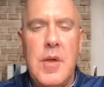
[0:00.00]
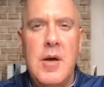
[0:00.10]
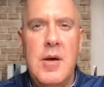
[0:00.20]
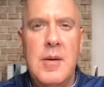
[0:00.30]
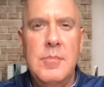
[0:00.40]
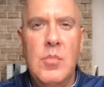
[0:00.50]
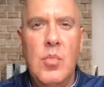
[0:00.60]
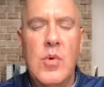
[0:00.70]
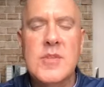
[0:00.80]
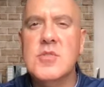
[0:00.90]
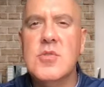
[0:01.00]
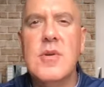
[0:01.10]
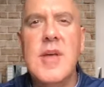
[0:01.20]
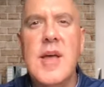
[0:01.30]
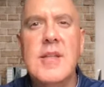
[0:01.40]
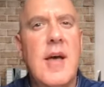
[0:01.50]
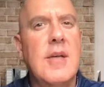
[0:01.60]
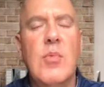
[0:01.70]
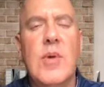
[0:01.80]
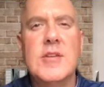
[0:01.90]
One story,
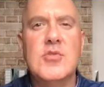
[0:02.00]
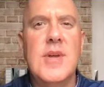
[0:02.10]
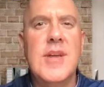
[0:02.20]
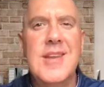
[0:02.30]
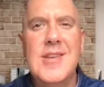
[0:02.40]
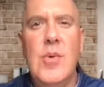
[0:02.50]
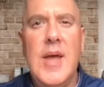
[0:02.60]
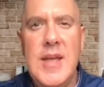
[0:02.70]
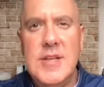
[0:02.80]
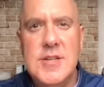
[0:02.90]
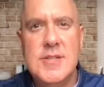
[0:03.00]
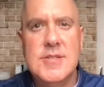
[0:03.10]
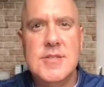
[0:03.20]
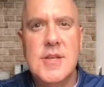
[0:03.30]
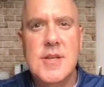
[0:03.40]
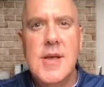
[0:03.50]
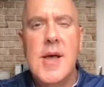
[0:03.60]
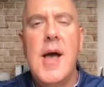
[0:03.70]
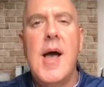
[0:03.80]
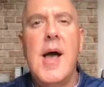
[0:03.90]
I when I train new agents,
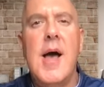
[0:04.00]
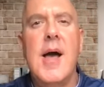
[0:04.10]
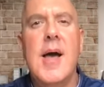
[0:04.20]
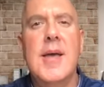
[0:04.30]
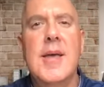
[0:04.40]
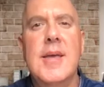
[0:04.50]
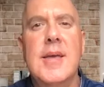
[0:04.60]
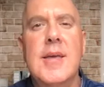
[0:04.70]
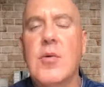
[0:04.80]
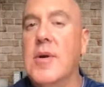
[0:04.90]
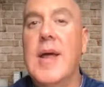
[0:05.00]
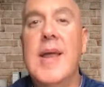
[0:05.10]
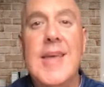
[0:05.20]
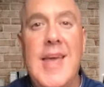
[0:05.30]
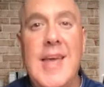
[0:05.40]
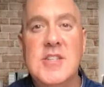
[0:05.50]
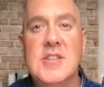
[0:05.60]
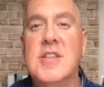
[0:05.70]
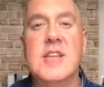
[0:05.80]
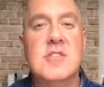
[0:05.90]
or any
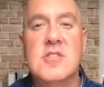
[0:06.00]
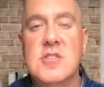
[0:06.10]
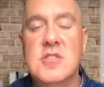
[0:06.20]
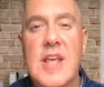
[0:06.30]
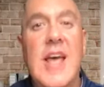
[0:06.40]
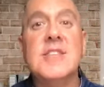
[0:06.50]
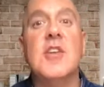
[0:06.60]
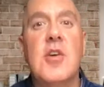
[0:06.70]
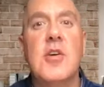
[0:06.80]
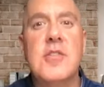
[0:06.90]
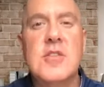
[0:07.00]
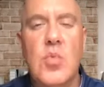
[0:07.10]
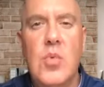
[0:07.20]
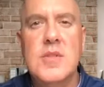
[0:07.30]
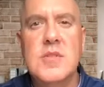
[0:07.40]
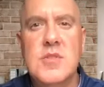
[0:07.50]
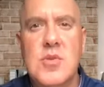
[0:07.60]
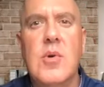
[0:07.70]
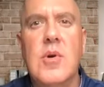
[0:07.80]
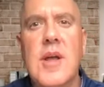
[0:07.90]
agent that's just hasn't heard this one
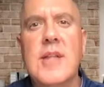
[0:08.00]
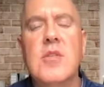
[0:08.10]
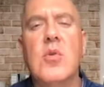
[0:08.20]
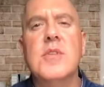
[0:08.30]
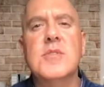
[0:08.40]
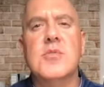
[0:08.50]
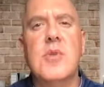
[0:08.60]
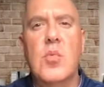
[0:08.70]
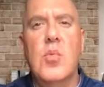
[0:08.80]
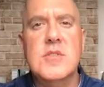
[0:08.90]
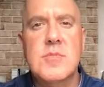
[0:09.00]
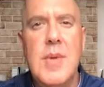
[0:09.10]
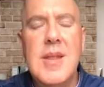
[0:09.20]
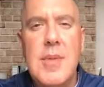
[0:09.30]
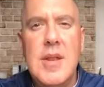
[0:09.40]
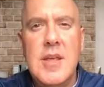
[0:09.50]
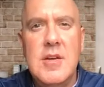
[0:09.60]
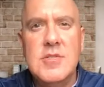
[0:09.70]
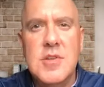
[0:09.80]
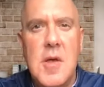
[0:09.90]
story. I told the story once many, many
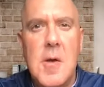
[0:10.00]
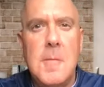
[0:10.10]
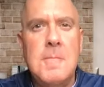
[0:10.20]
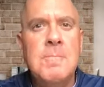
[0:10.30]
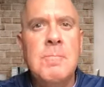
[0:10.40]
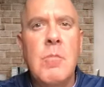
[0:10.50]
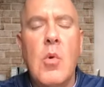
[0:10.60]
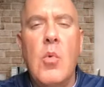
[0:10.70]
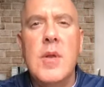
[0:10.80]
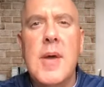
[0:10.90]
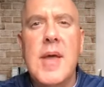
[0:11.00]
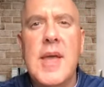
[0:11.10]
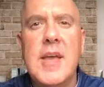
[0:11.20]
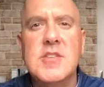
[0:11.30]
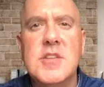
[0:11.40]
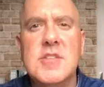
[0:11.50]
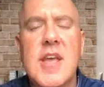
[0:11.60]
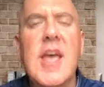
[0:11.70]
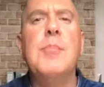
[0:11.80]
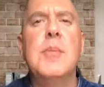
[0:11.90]
years ago. One of my agents, I
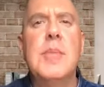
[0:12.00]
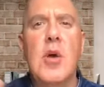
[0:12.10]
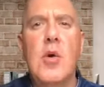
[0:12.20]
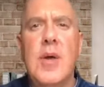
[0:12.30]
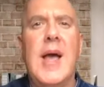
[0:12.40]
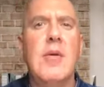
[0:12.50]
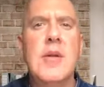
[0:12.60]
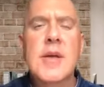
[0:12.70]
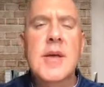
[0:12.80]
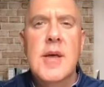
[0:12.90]
happened to be going out